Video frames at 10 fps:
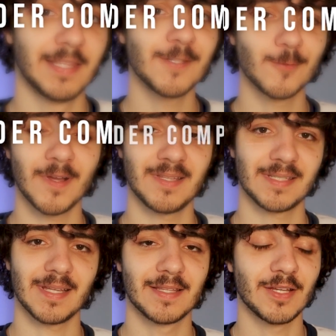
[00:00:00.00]
This
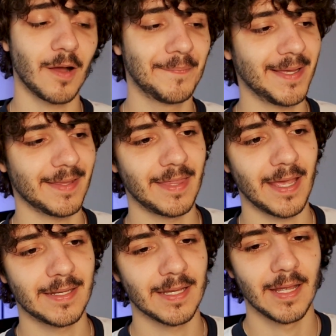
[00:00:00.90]
was a topic
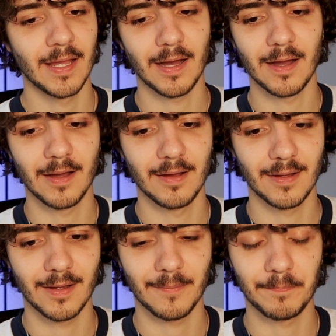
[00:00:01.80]
that
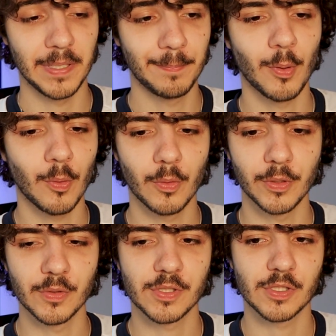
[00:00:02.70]
people
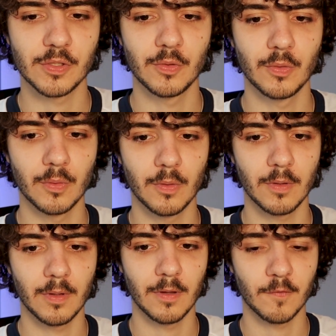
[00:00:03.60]
used to
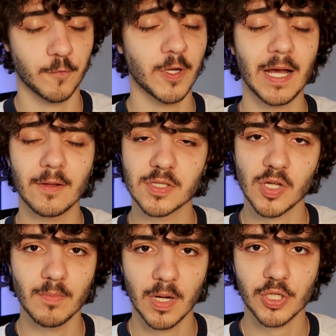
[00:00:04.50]
freak out
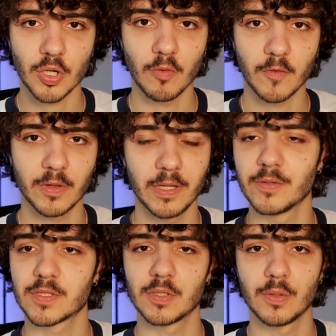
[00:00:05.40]
so much over. It
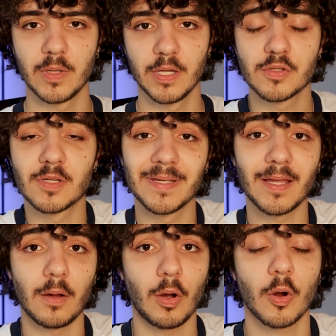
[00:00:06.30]
used to be
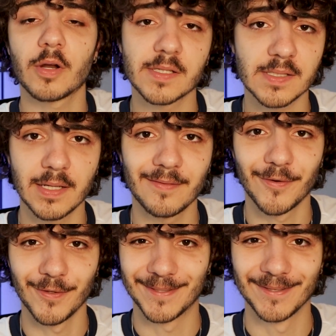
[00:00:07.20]
the hardest thing
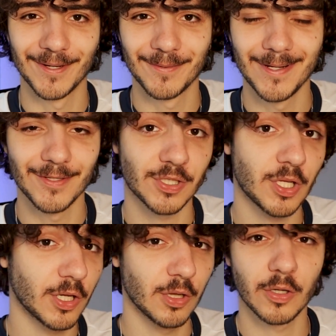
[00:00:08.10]
for you to learn when you
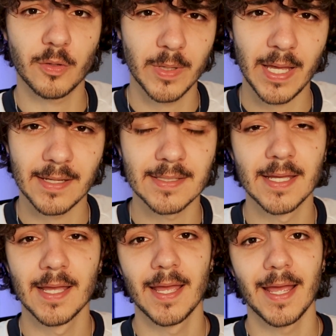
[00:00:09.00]
started learning React,
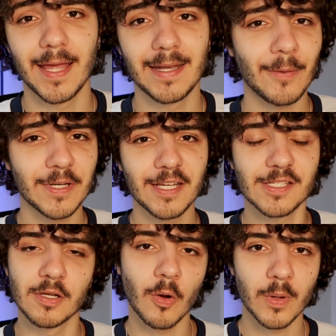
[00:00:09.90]
and
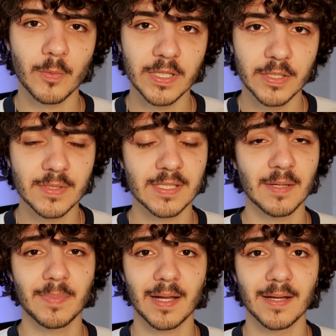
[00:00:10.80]
nowadays no one really uses
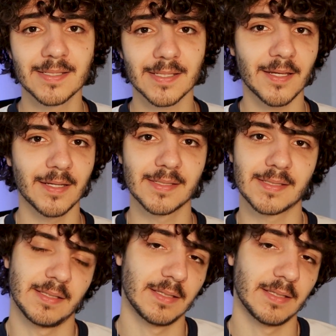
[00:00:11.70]
it because it is